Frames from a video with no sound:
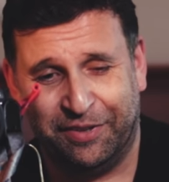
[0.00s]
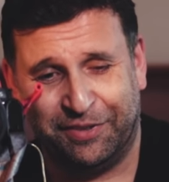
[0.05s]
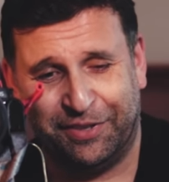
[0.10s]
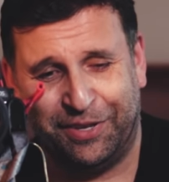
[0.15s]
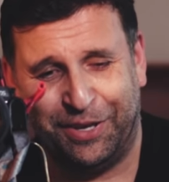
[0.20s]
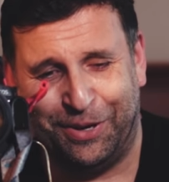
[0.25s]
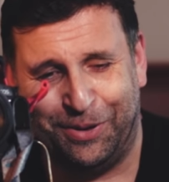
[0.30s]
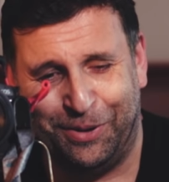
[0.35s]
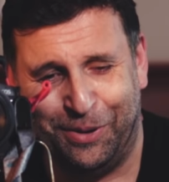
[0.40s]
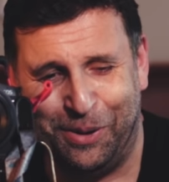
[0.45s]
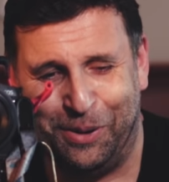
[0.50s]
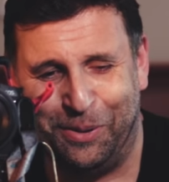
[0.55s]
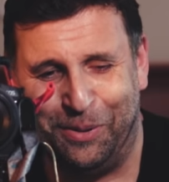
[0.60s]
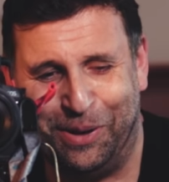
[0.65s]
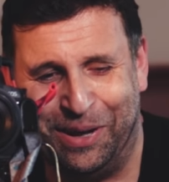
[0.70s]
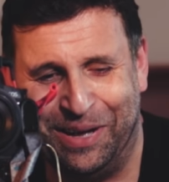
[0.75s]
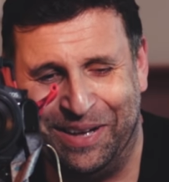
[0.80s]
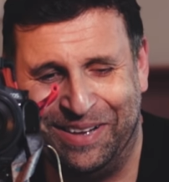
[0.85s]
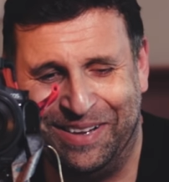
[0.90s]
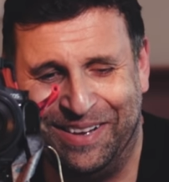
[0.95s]
So
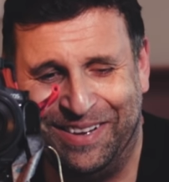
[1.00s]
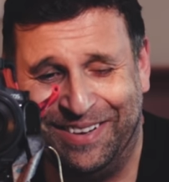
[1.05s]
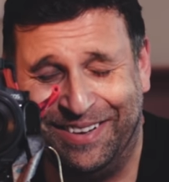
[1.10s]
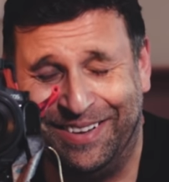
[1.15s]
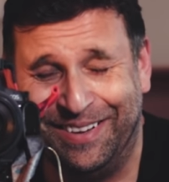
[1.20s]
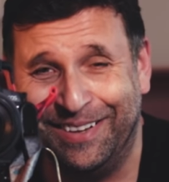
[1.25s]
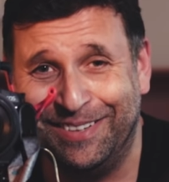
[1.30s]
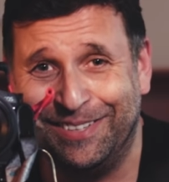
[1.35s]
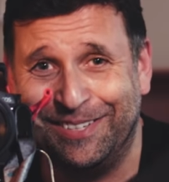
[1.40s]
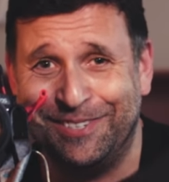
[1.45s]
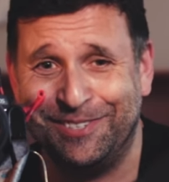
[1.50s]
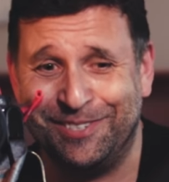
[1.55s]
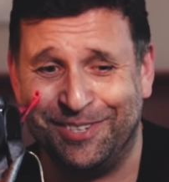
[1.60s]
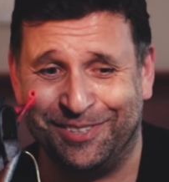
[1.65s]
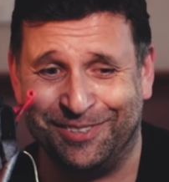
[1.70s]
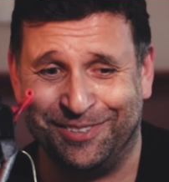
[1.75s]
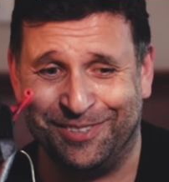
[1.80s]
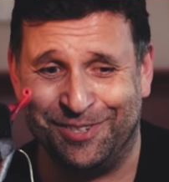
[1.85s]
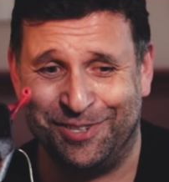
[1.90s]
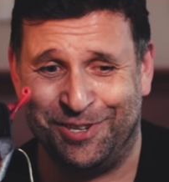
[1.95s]
this is
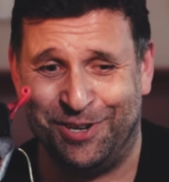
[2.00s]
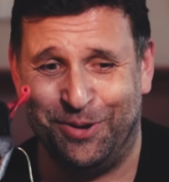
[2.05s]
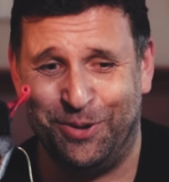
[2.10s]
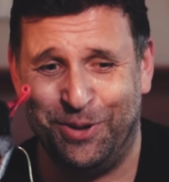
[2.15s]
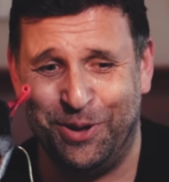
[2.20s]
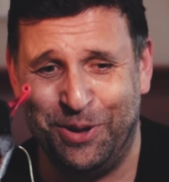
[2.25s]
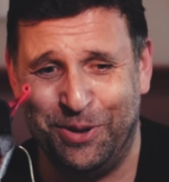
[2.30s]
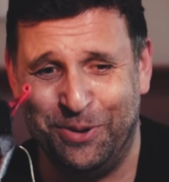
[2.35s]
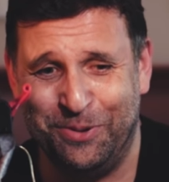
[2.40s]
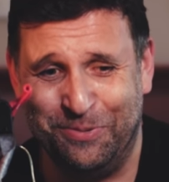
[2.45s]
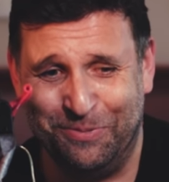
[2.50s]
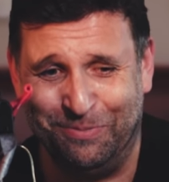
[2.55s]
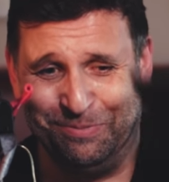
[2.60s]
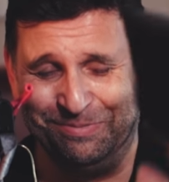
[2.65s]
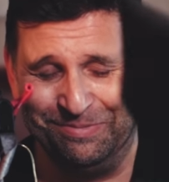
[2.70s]
just to show you.